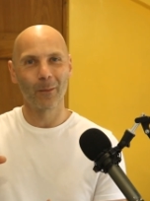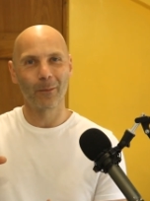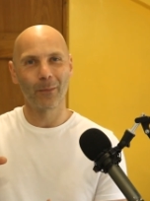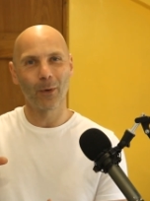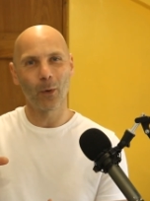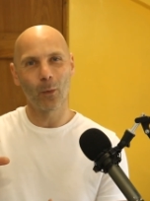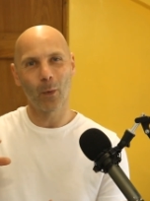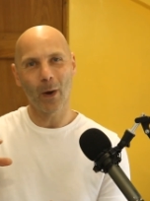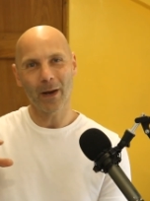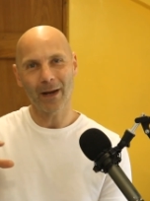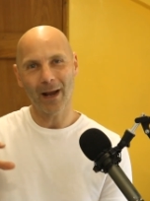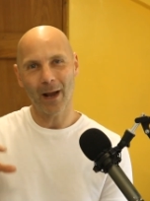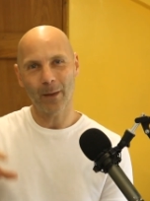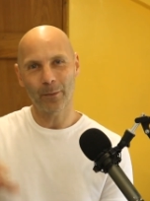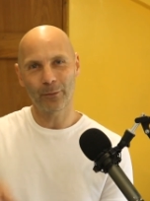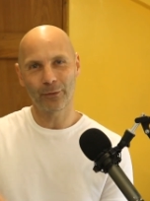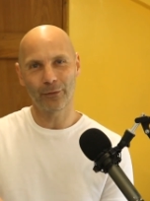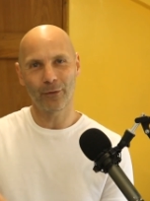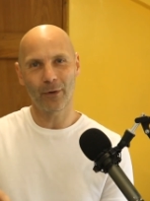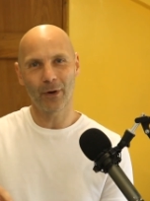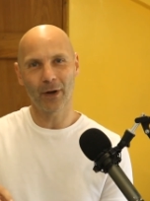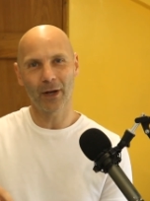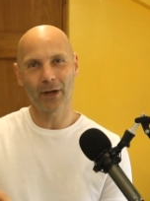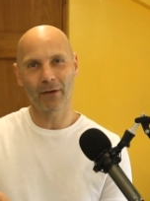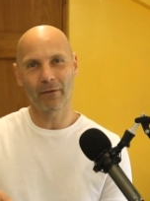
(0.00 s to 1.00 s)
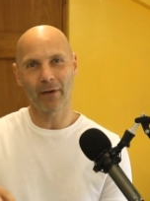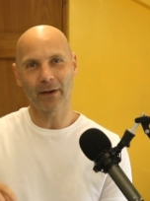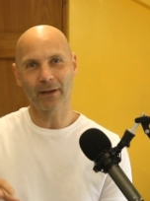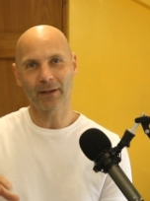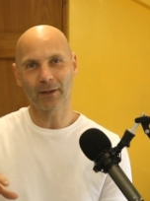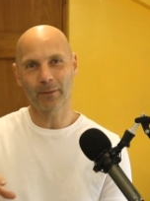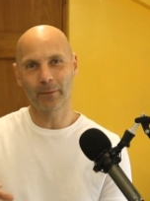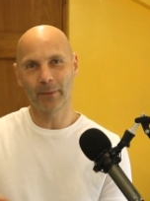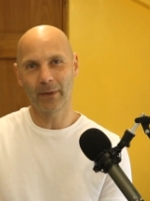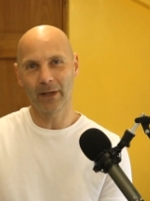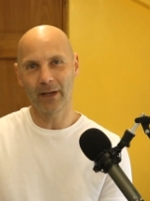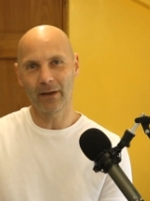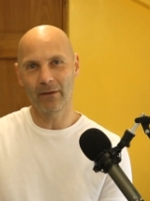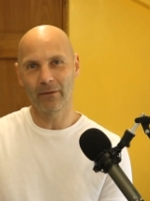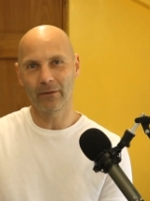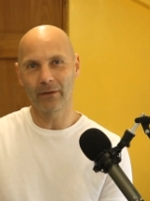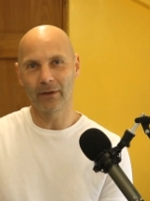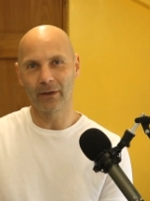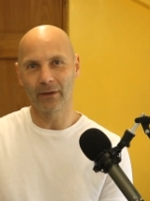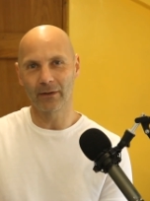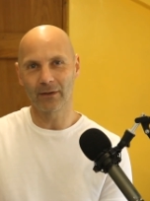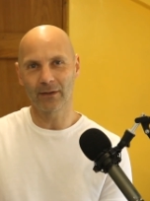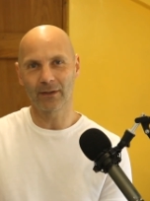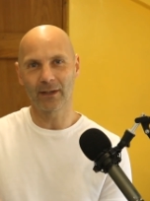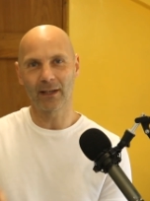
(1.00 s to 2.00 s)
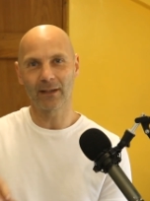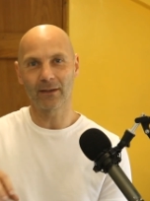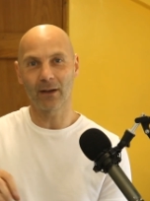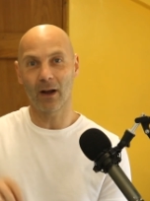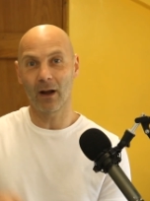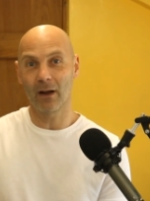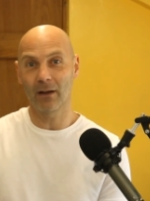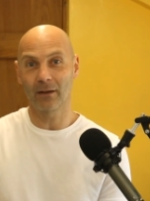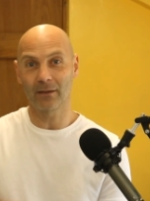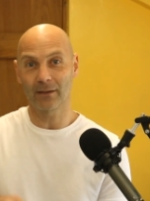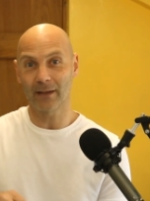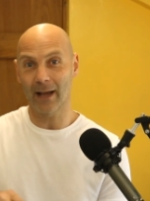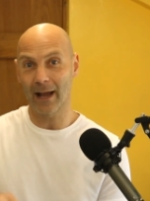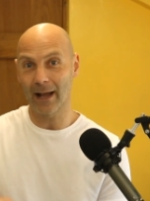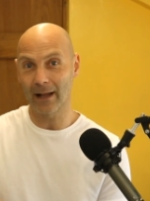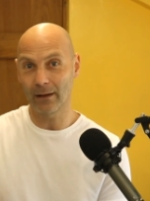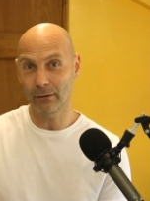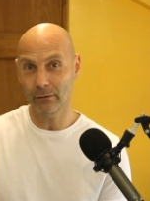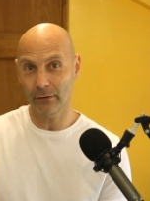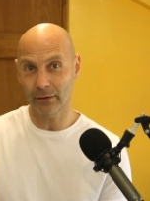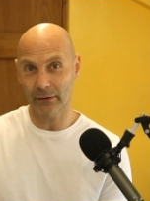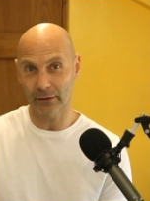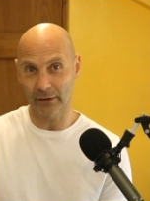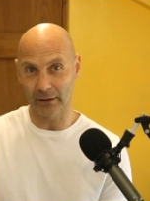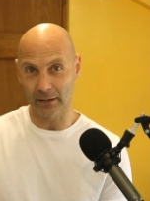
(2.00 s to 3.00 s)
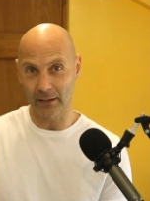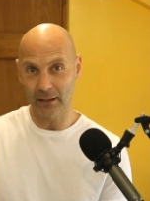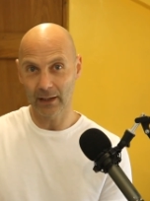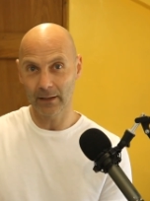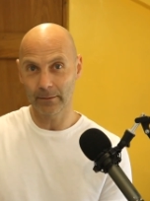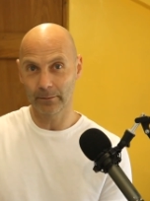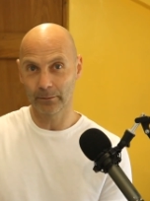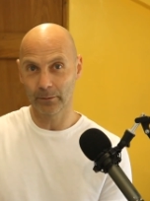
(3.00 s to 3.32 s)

But when our prior experiences aren't healthy,